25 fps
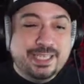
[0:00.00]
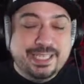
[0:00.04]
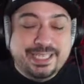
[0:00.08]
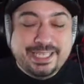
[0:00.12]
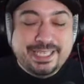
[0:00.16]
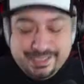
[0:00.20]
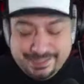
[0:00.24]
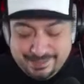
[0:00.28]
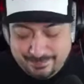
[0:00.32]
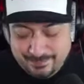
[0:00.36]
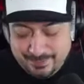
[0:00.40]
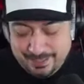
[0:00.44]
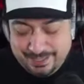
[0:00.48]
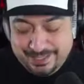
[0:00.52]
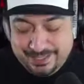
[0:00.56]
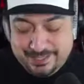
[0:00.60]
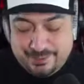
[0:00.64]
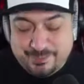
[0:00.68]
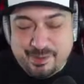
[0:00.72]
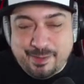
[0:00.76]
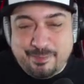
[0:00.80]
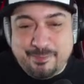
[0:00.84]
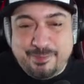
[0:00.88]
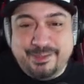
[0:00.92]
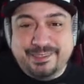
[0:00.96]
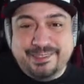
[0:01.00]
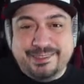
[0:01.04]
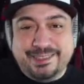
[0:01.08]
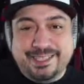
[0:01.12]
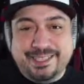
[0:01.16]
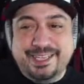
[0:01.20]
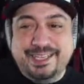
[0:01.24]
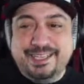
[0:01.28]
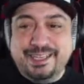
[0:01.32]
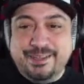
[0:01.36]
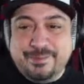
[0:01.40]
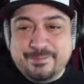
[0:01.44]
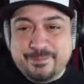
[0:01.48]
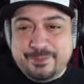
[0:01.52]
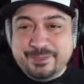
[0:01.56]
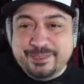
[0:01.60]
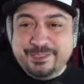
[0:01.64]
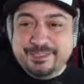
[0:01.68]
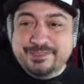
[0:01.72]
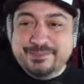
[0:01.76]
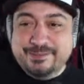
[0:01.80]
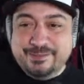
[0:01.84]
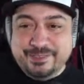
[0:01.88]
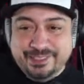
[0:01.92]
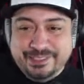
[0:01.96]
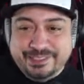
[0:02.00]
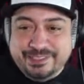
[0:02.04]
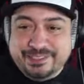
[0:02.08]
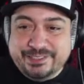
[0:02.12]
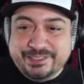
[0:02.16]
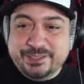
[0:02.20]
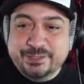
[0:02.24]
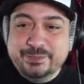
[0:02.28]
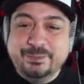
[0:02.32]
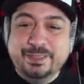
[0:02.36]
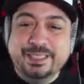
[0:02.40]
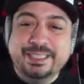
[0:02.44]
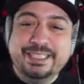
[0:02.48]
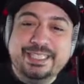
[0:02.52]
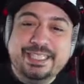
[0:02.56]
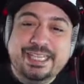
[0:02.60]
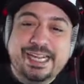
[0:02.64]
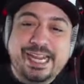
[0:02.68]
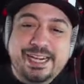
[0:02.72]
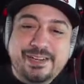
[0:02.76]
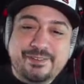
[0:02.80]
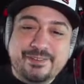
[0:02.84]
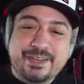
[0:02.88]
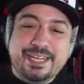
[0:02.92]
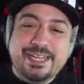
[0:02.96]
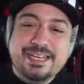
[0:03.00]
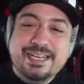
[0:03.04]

it is a month till my birthday and I'm feeling real old, but anyway.